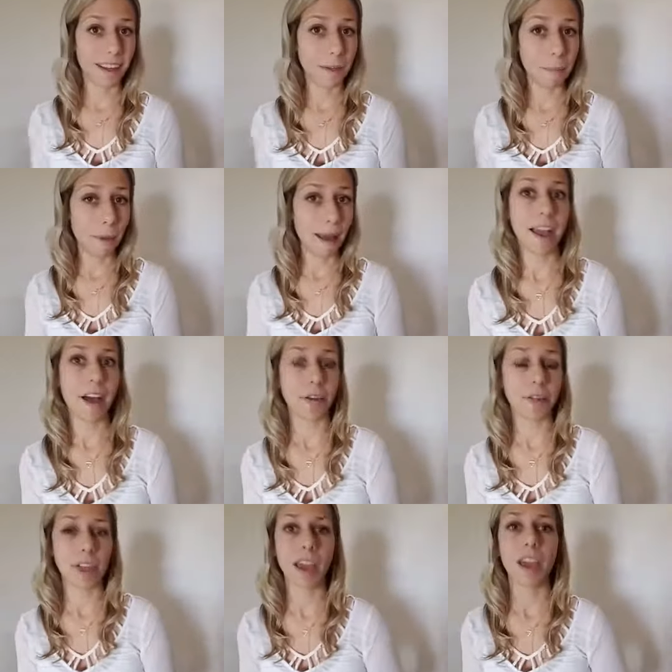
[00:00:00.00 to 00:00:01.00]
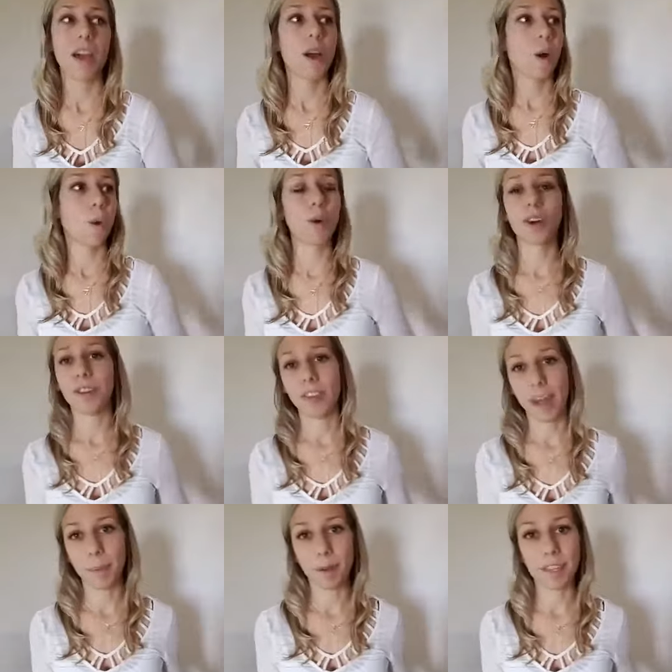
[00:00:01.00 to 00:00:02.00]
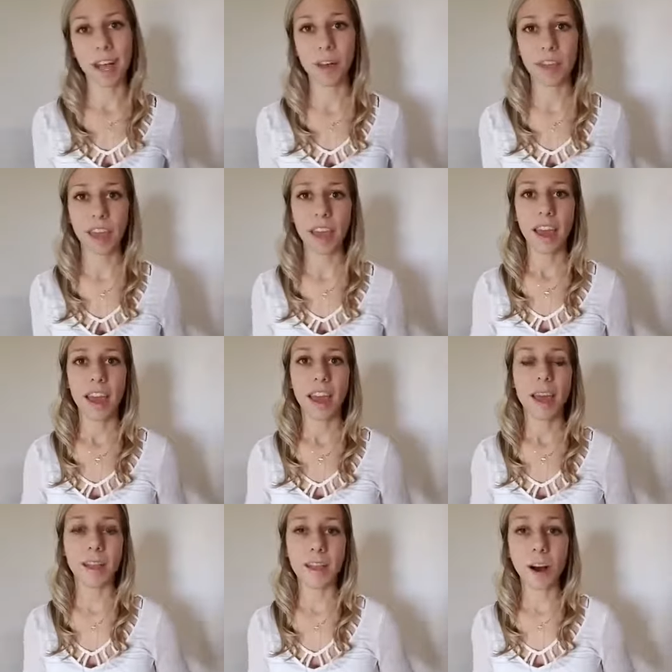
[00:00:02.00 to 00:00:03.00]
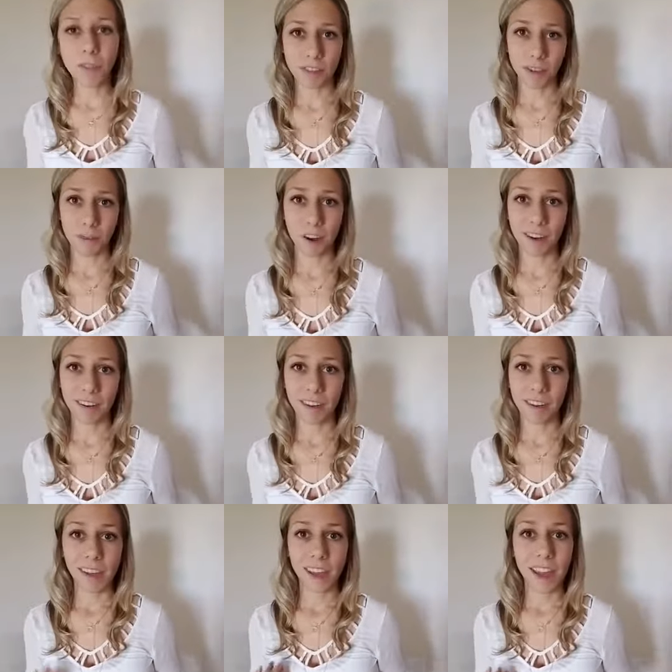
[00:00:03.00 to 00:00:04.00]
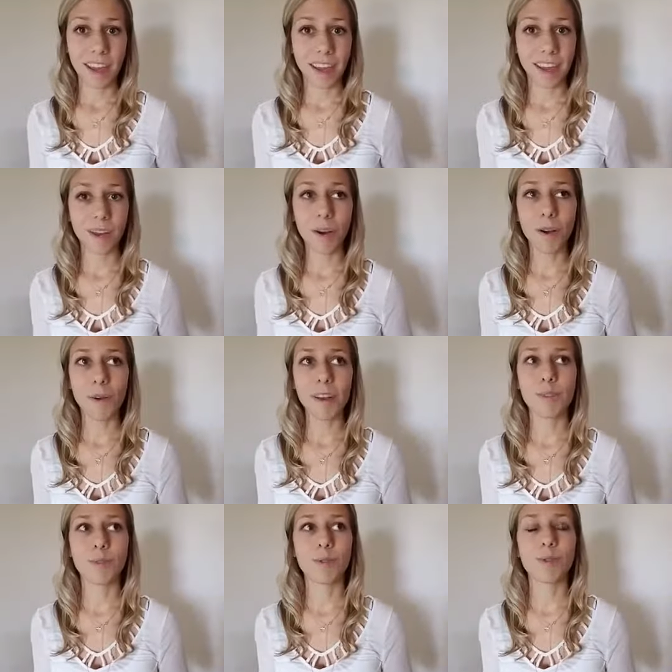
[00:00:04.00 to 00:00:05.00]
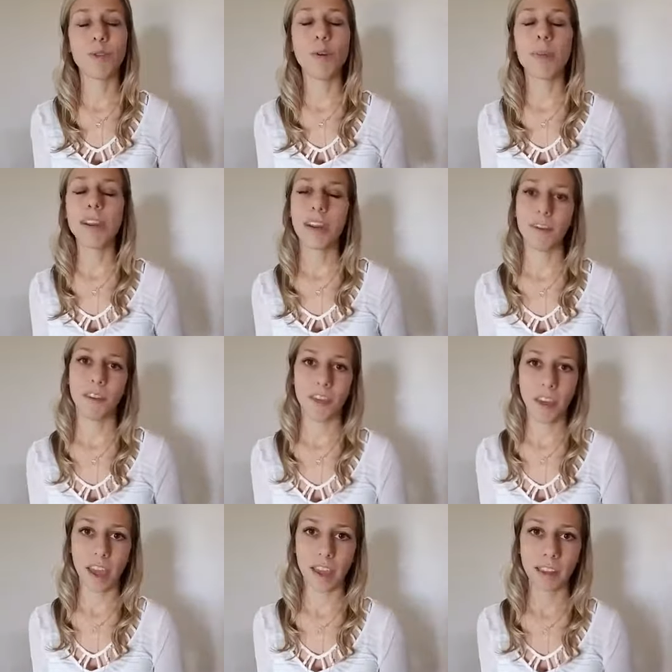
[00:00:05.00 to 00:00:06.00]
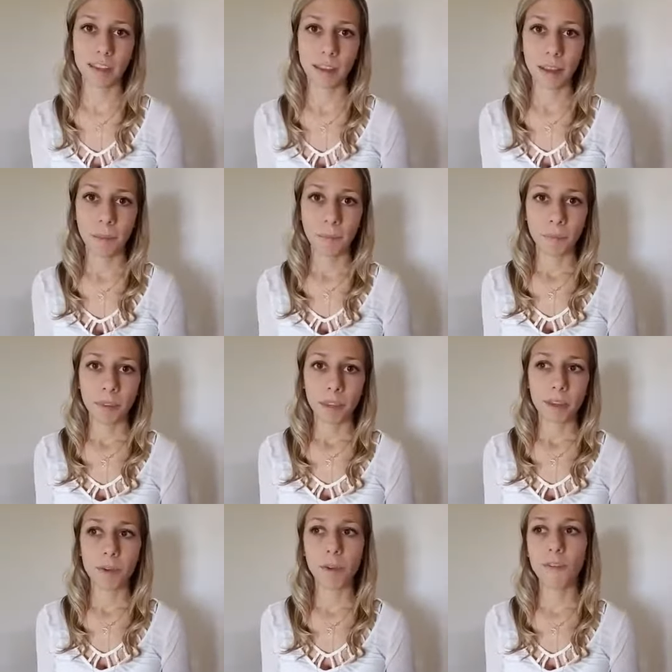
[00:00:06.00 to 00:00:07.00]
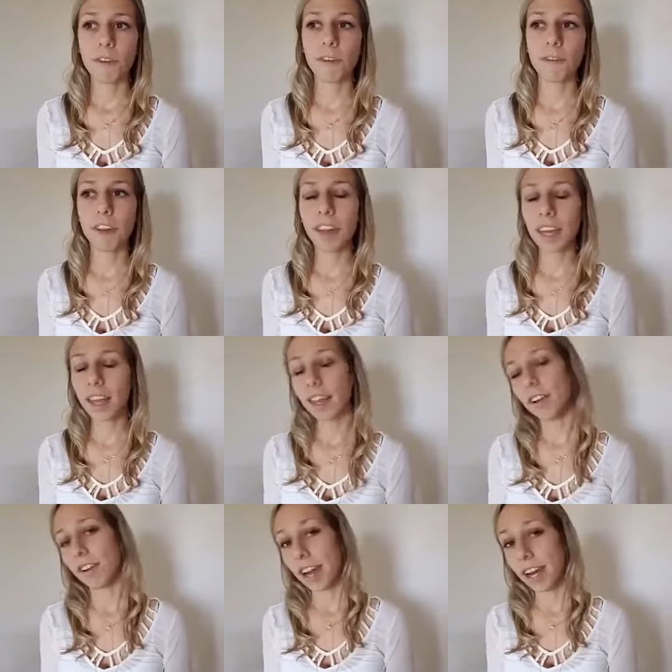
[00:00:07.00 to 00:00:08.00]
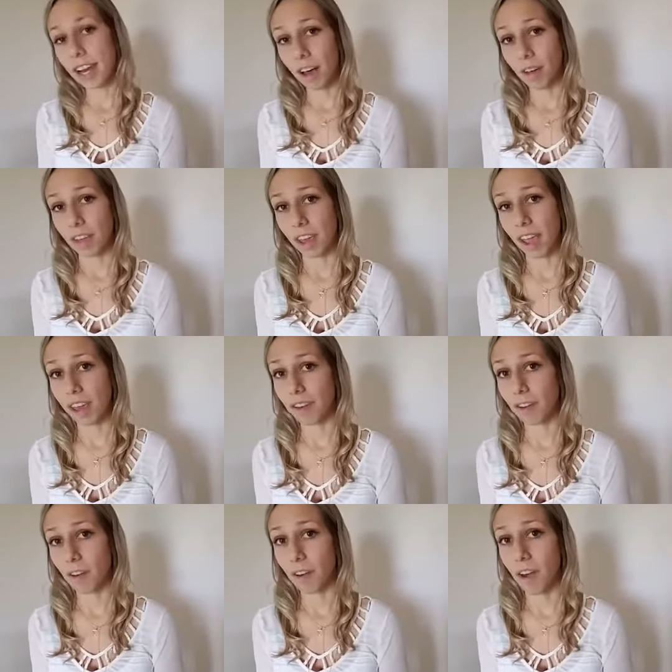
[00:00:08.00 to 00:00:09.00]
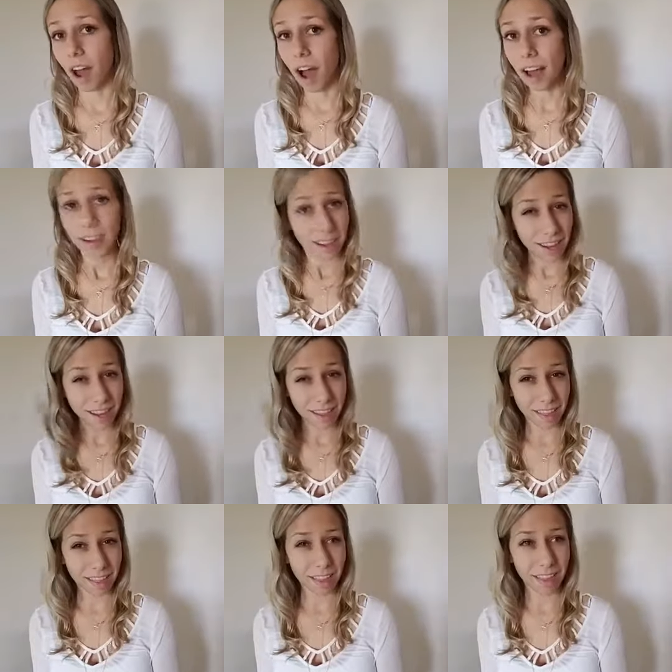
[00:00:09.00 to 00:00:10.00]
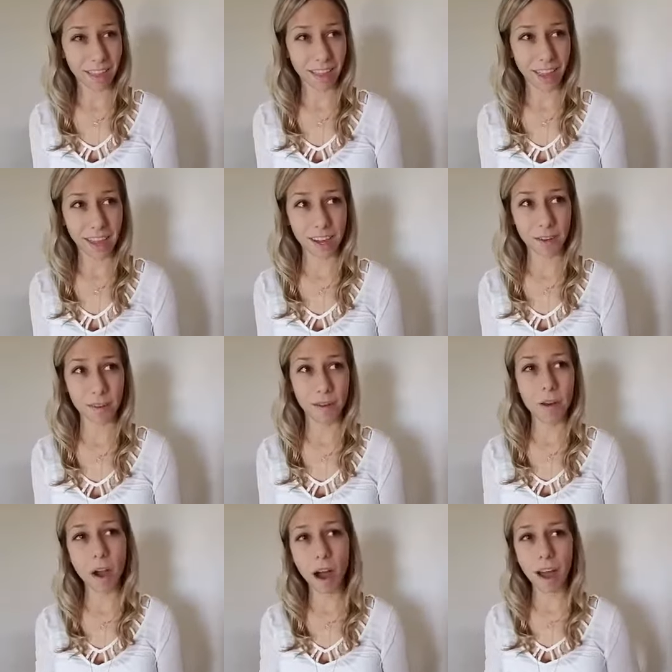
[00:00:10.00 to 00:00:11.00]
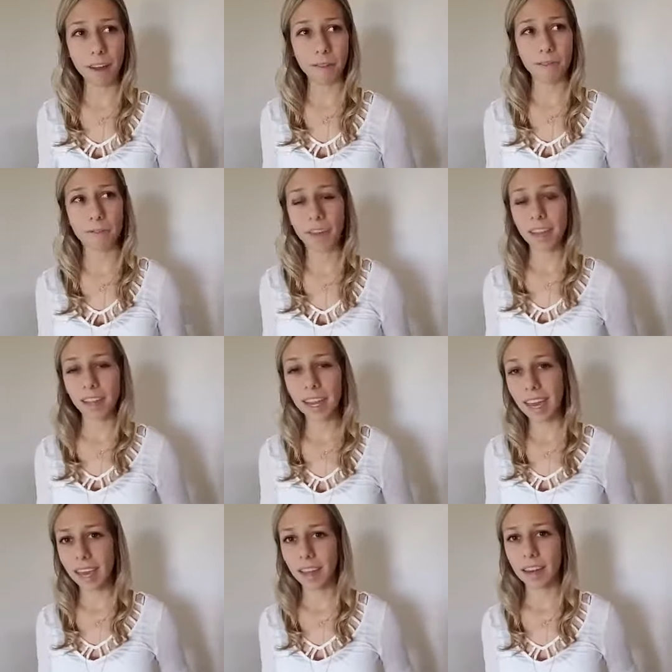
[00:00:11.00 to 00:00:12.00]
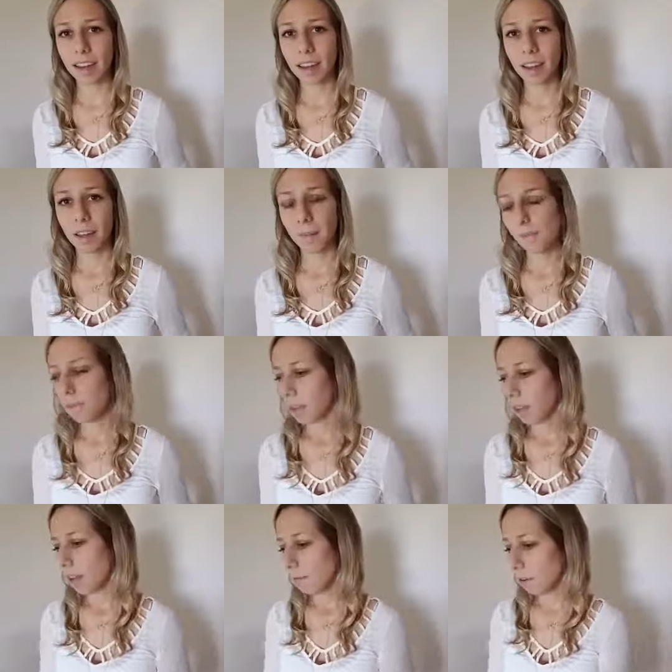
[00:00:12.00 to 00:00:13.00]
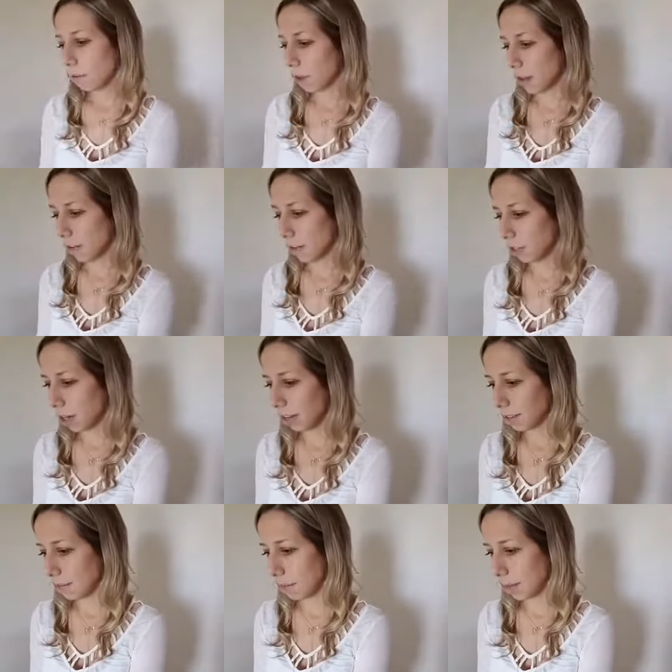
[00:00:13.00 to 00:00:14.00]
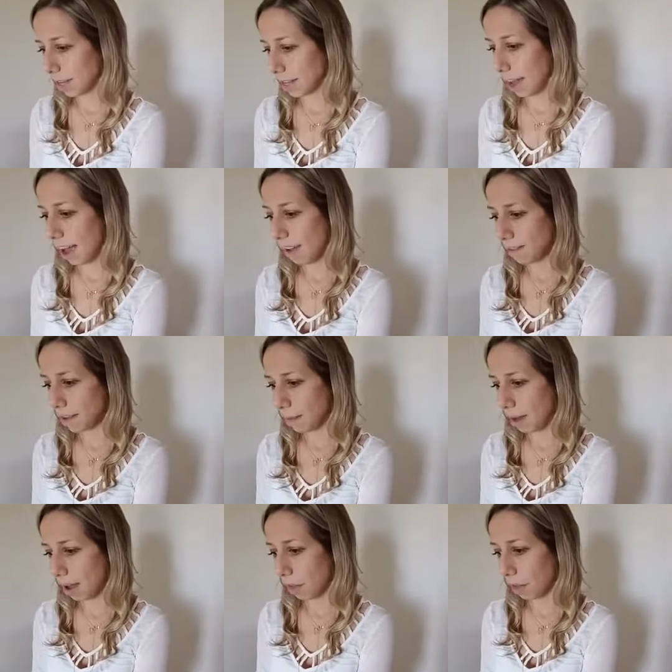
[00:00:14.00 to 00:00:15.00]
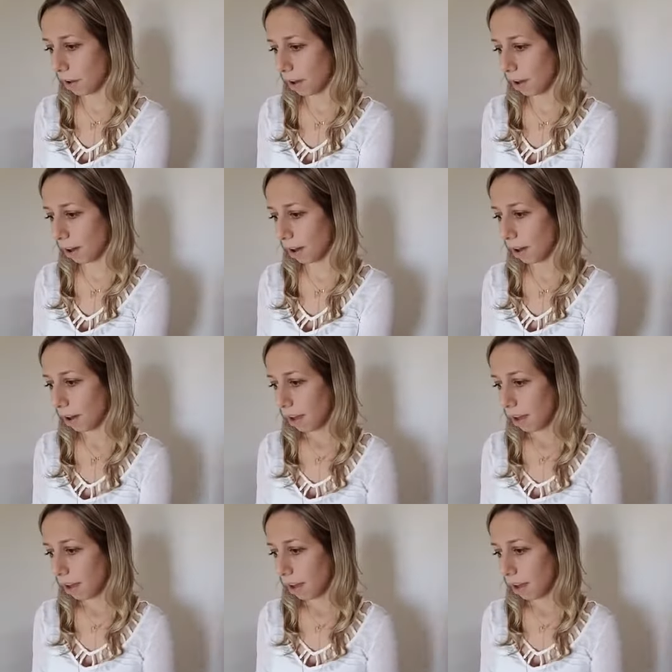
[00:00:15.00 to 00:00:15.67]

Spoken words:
my healthy or your neighbor's healthy. It's all different. And it can go into so many different things. So if you're feeling like you're eating healthy and you're not getting, you're not feeling it, feel free to reach out to me because I have some other